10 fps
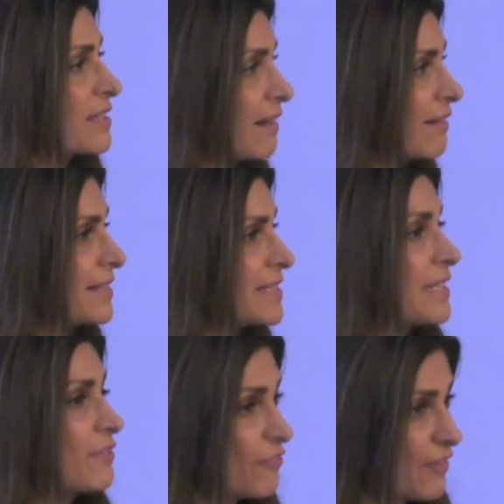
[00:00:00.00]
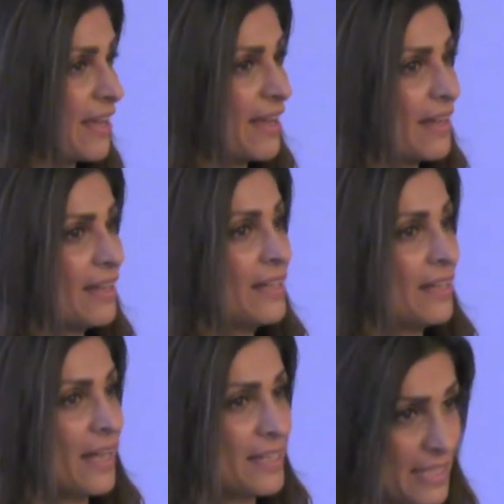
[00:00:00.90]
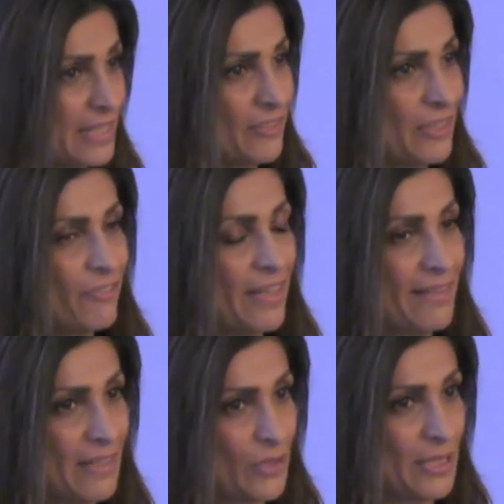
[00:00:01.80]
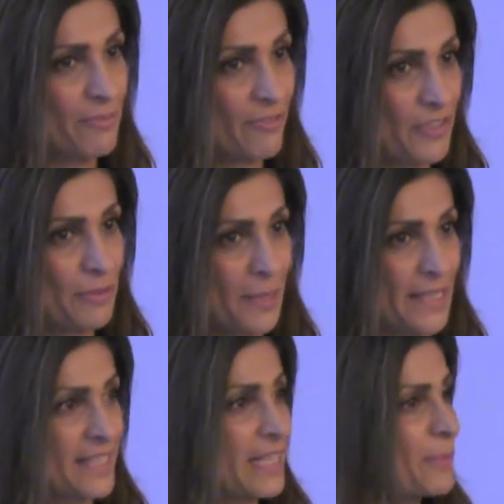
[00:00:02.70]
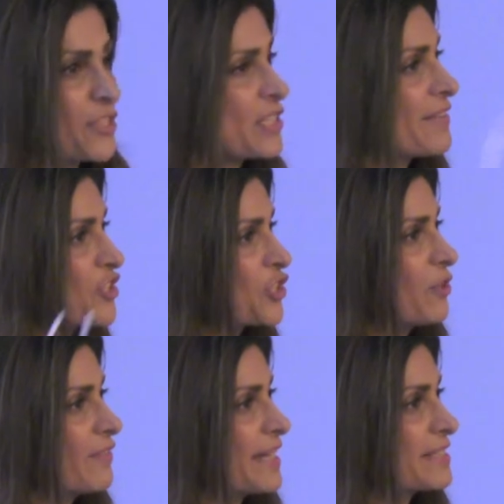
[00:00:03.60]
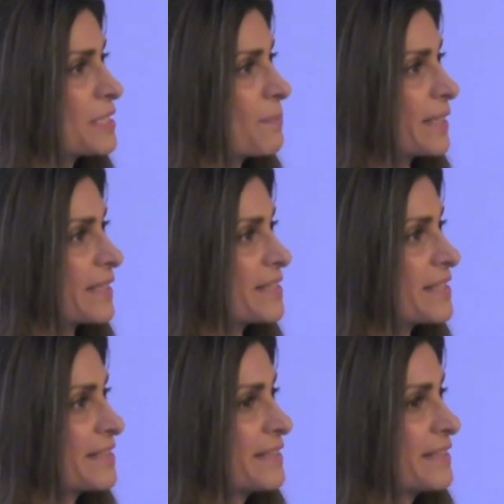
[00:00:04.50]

are indeed fair and delivering fair outcome for the police? Can we just have a show of hands, please?